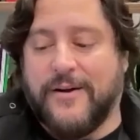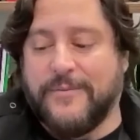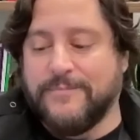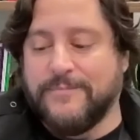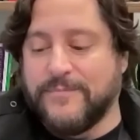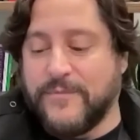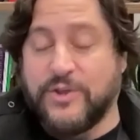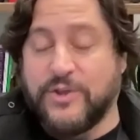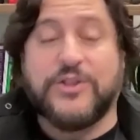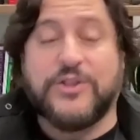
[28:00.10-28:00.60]

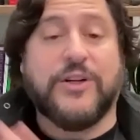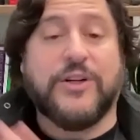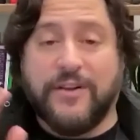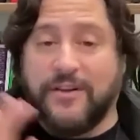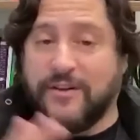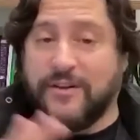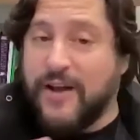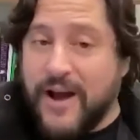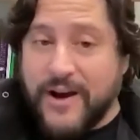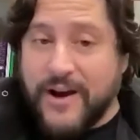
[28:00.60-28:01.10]
There's still a
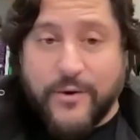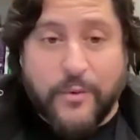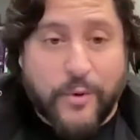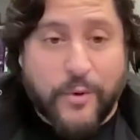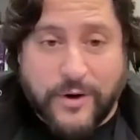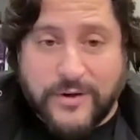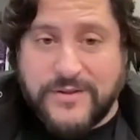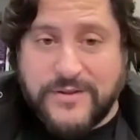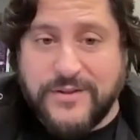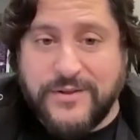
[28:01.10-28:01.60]
lot of
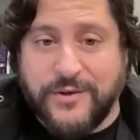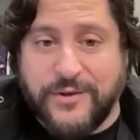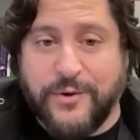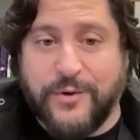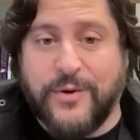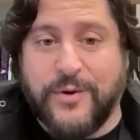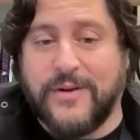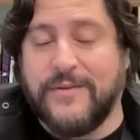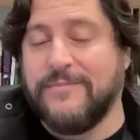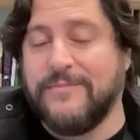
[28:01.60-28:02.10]
work to
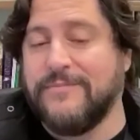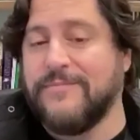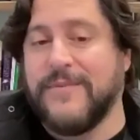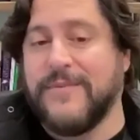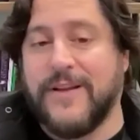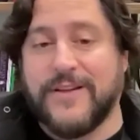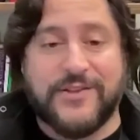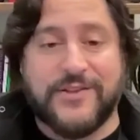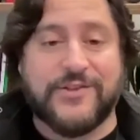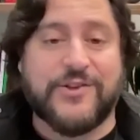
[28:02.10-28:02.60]
do, and
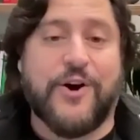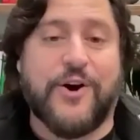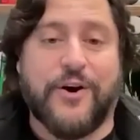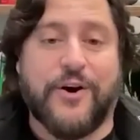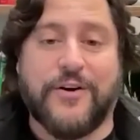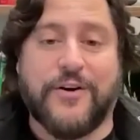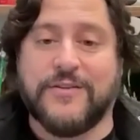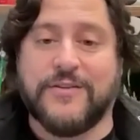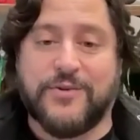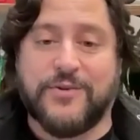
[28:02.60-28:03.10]
this is
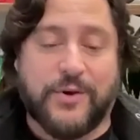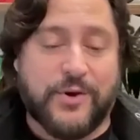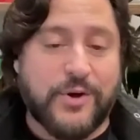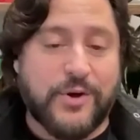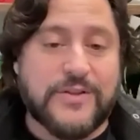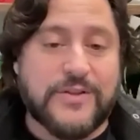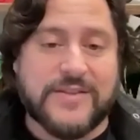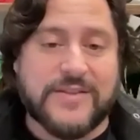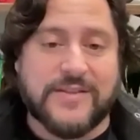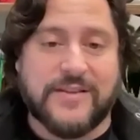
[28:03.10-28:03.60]
hard, and so it
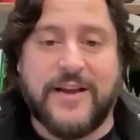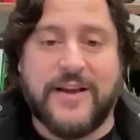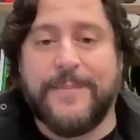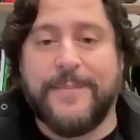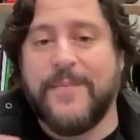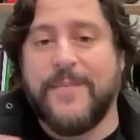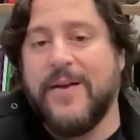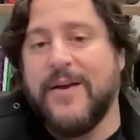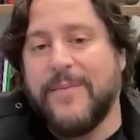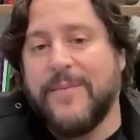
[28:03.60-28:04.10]
could
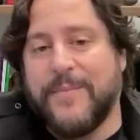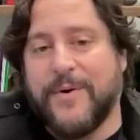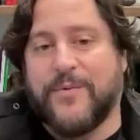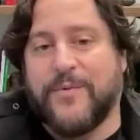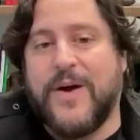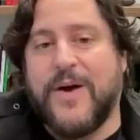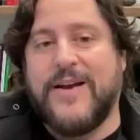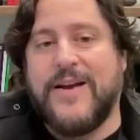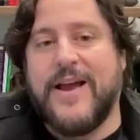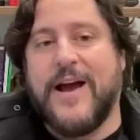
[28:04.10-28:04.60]
slip. But
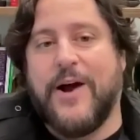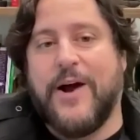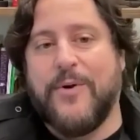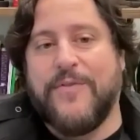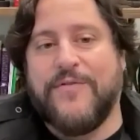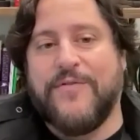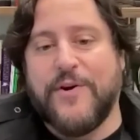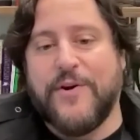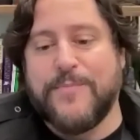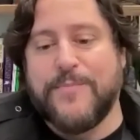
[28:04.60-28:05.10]
right now, we
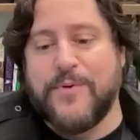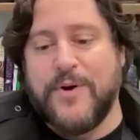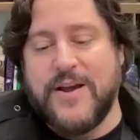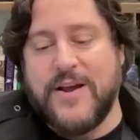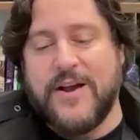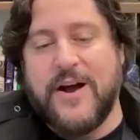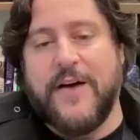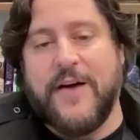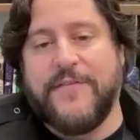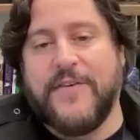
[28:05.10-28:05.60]
feel pretty
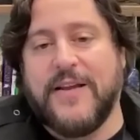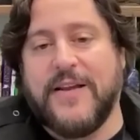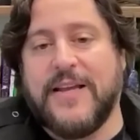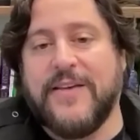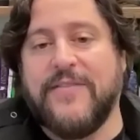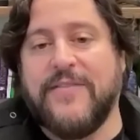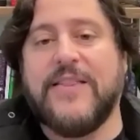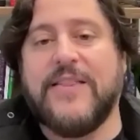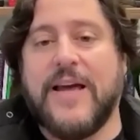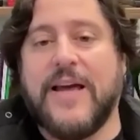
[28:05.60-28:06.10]
confident,
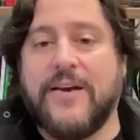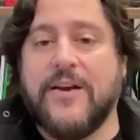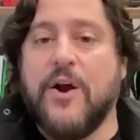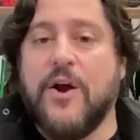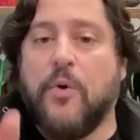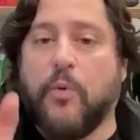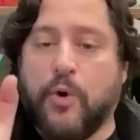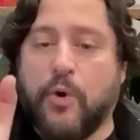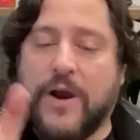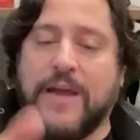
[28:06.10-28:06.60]
given that
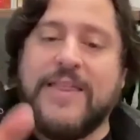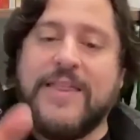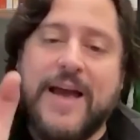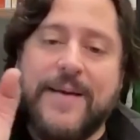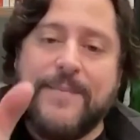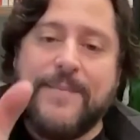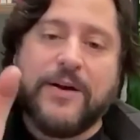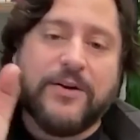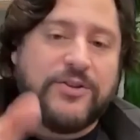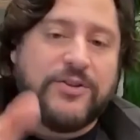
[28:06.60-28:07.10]
we're in that
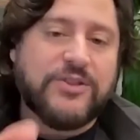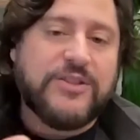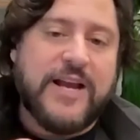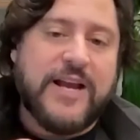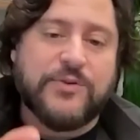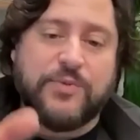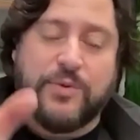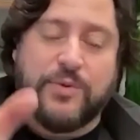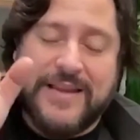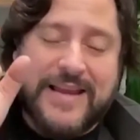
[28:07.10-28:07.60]
middle
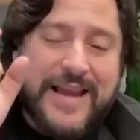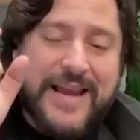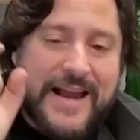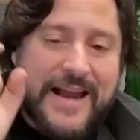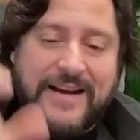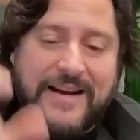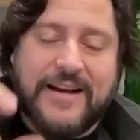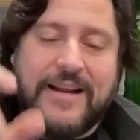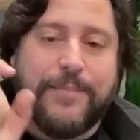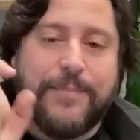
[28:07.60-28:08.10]
stage. We're in the
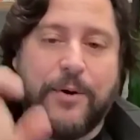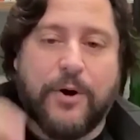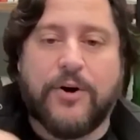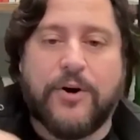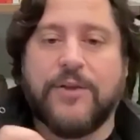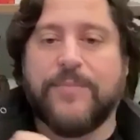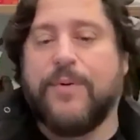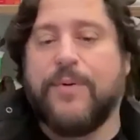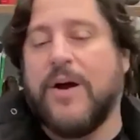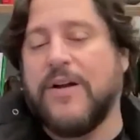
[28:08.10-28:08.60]
editing part
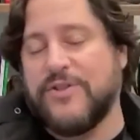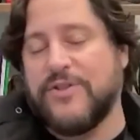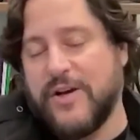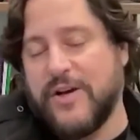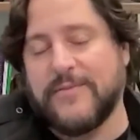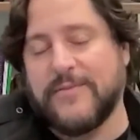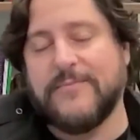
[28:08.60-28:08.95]
of the project.